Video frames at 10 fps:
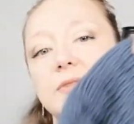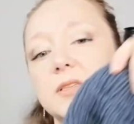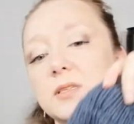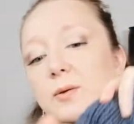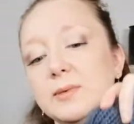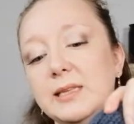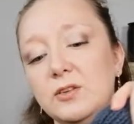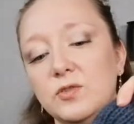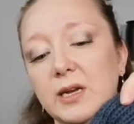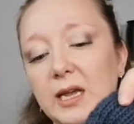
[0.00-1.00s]
So it was
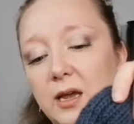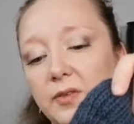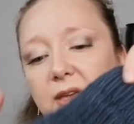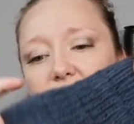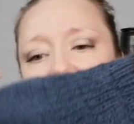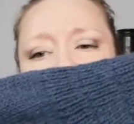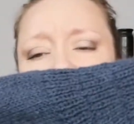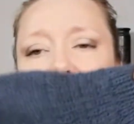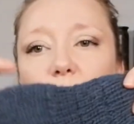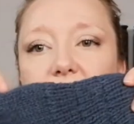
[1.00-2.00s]
literally, I think I'd got like
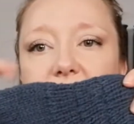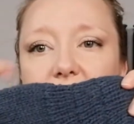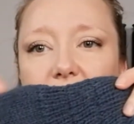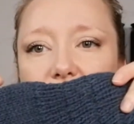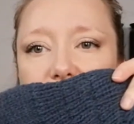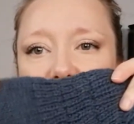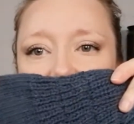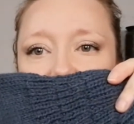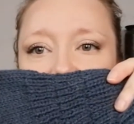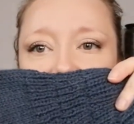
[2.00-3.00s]
the one sleeve just
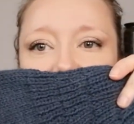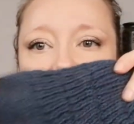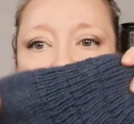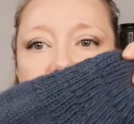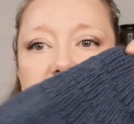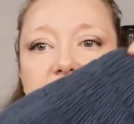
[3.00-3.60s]
sort of at this point,